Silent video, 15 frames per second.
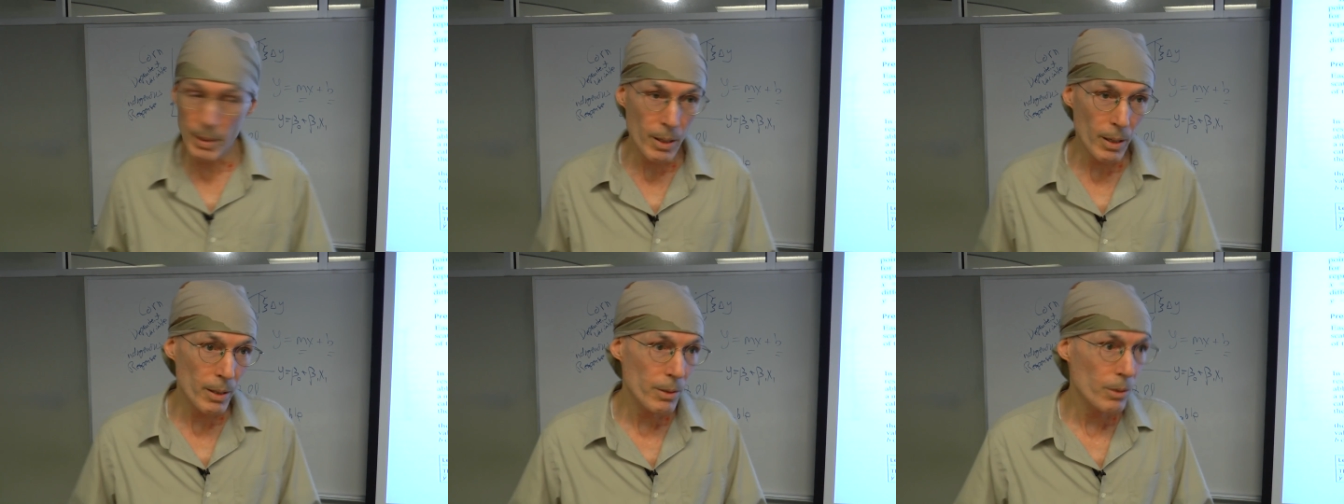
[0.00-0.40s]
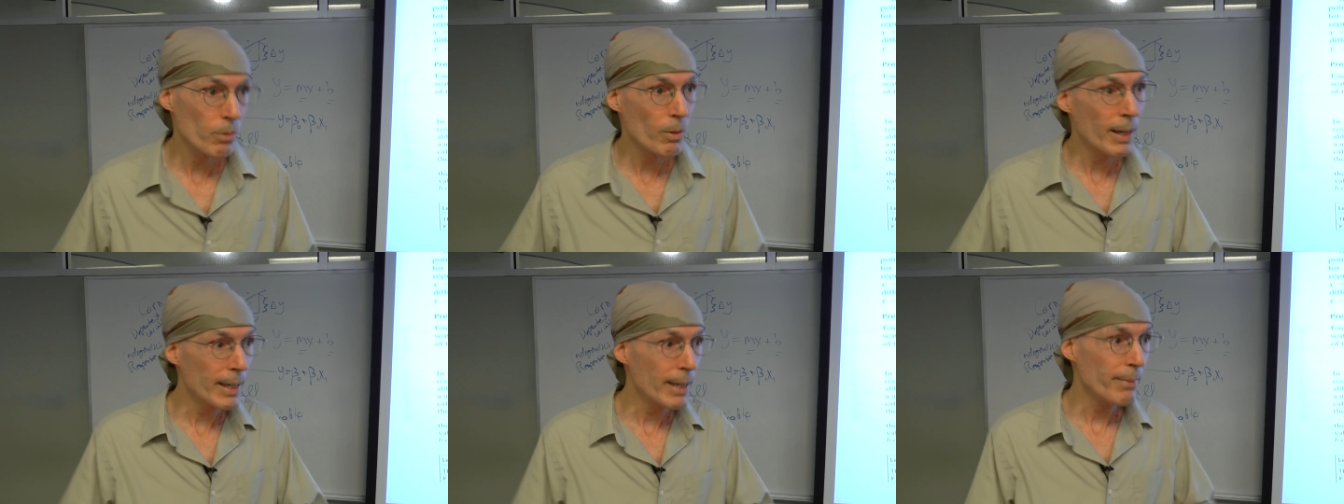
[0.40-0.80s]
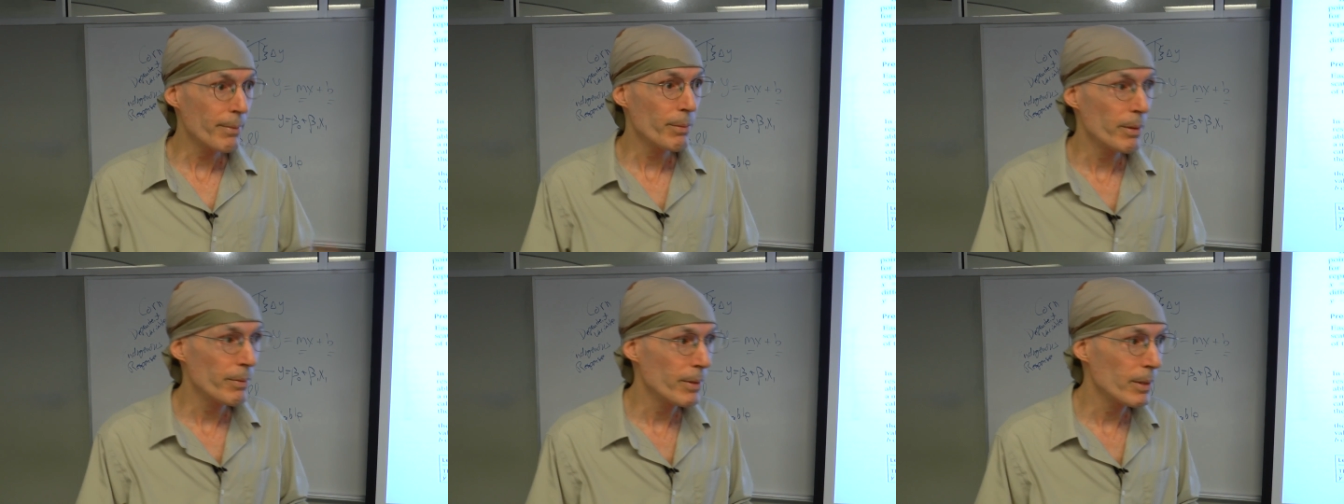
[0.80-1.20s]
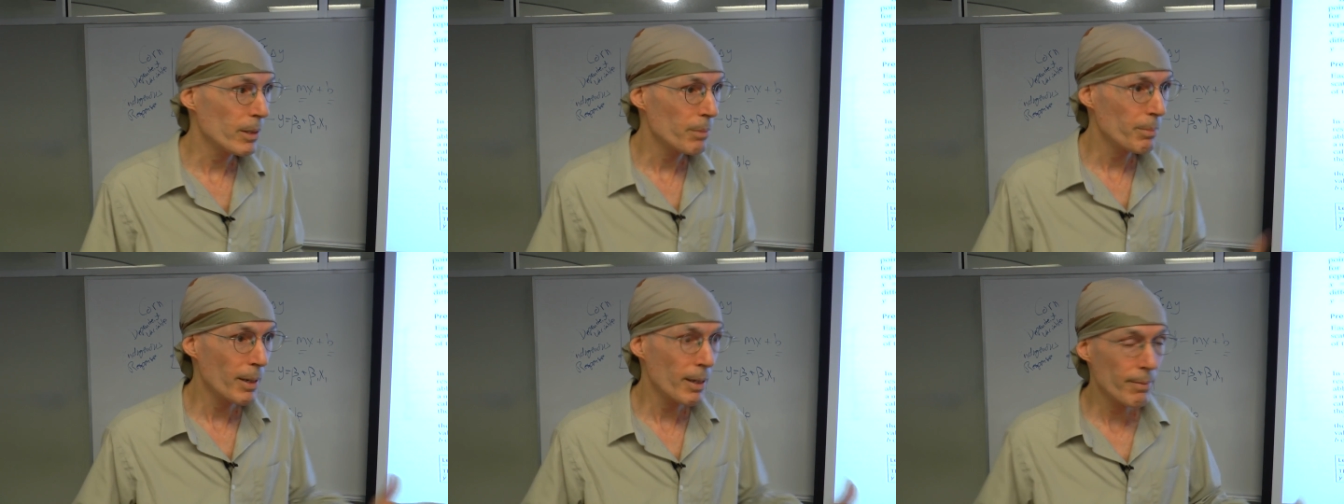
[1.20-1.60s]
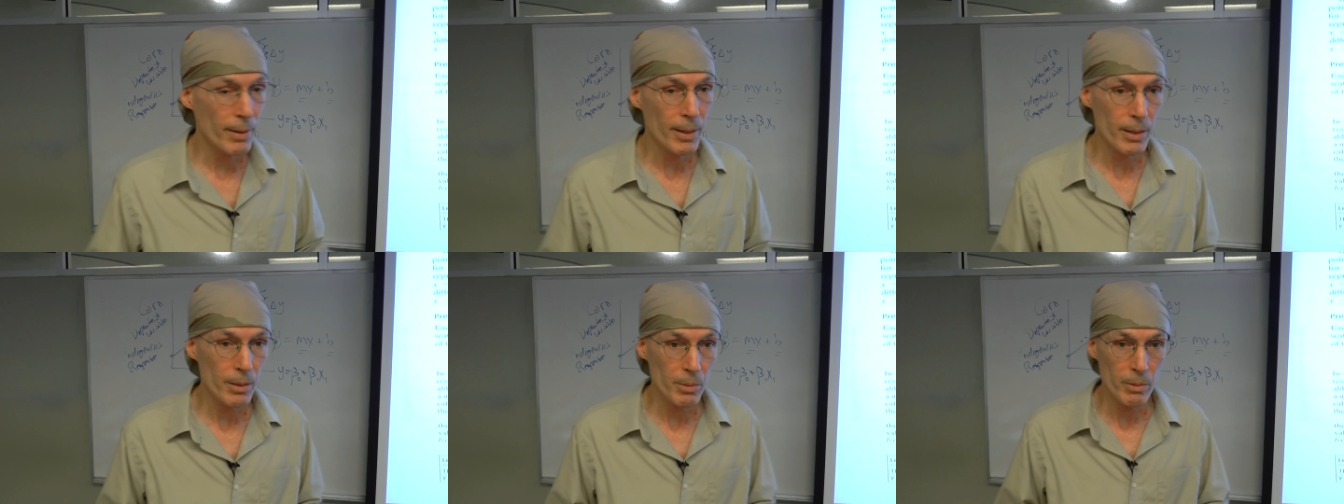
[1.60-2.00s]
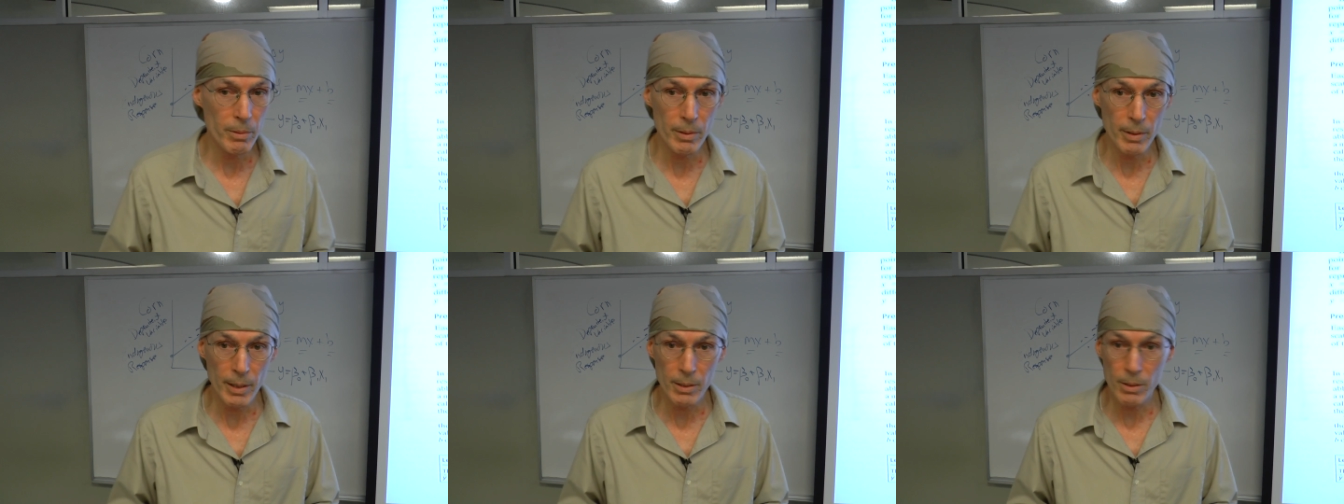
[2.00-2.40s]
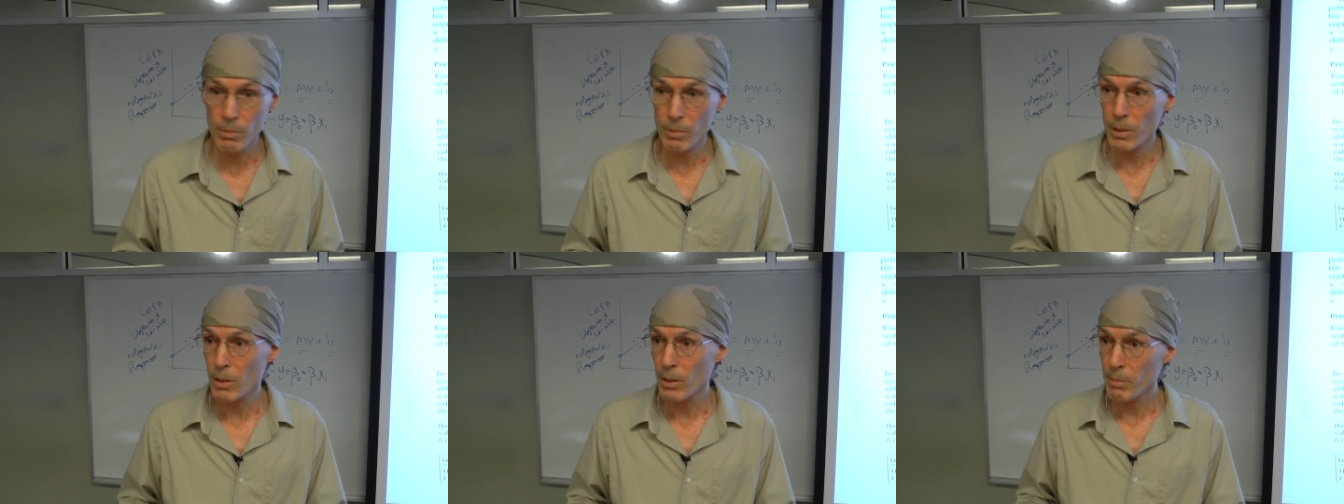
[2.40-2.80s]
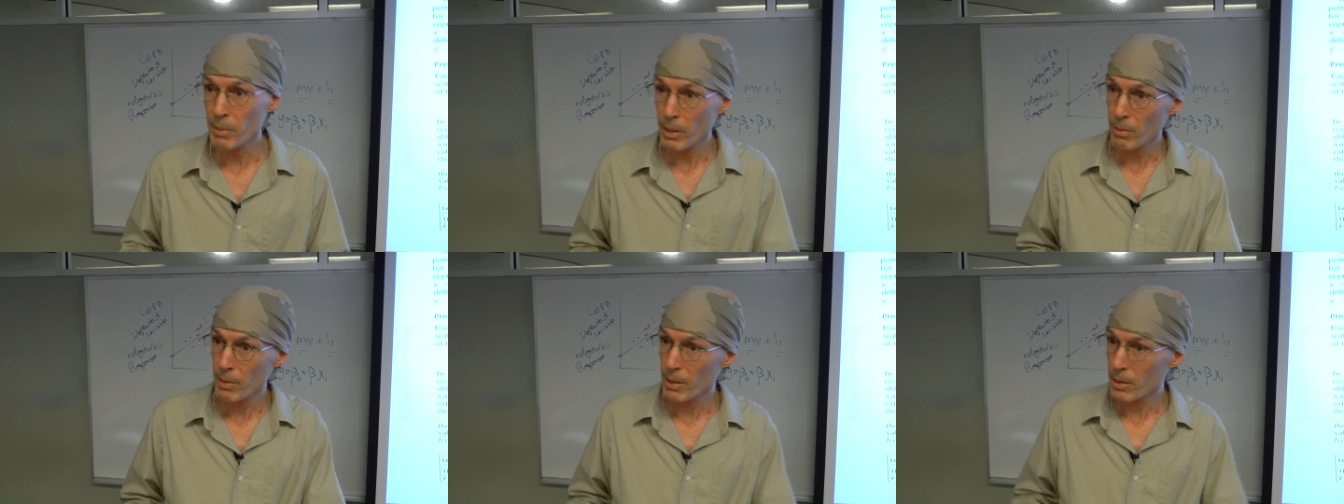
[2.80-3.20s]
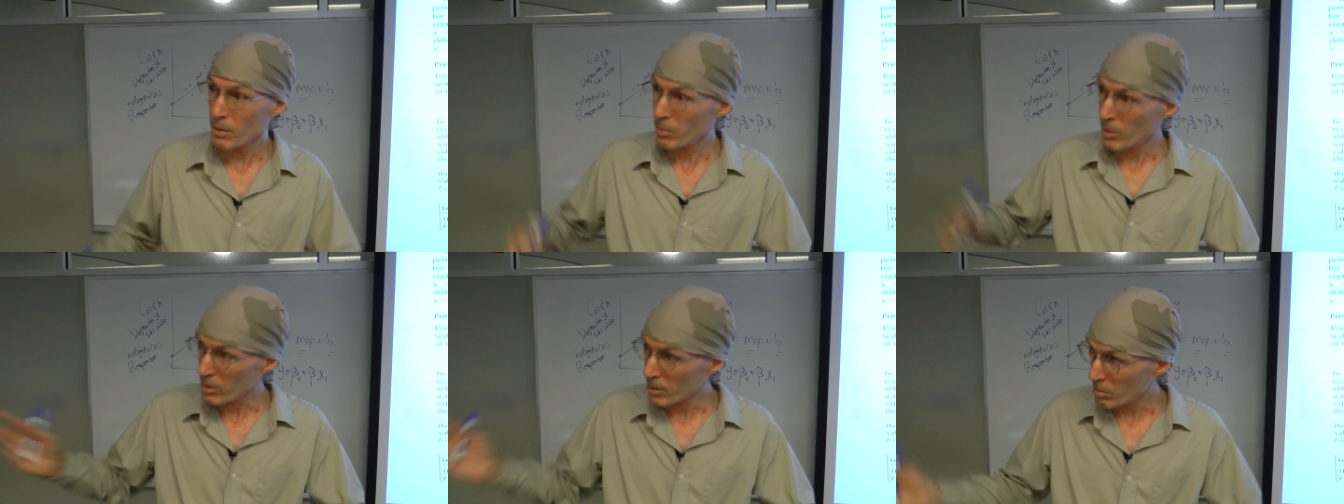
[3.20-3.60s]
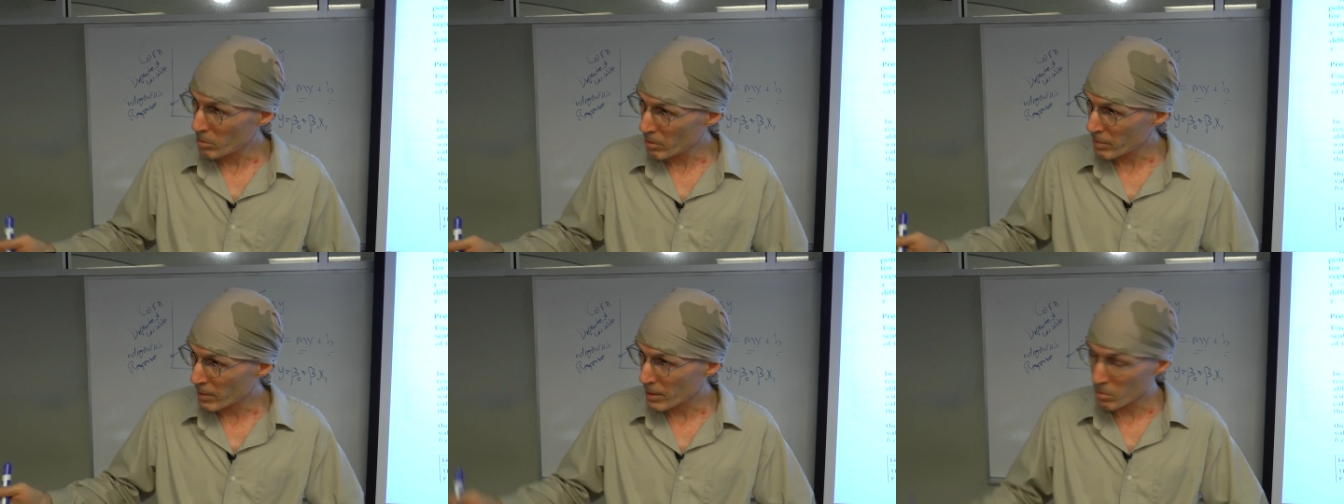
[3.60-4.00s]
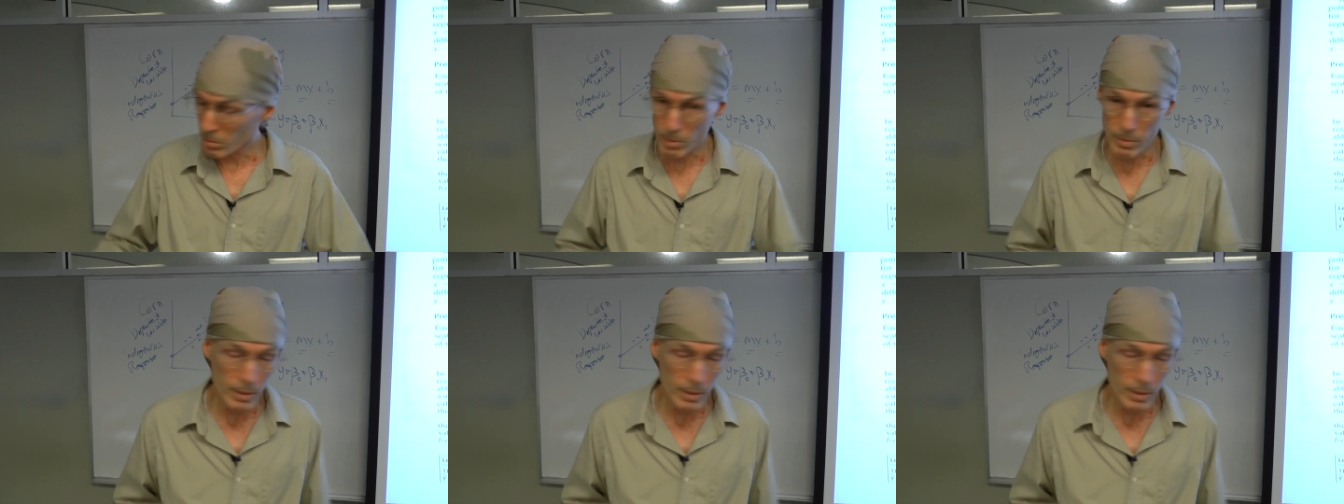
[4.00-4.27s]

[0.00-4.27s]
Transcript: Because right after we finish bivariable regression, we're going to be going into multiple variable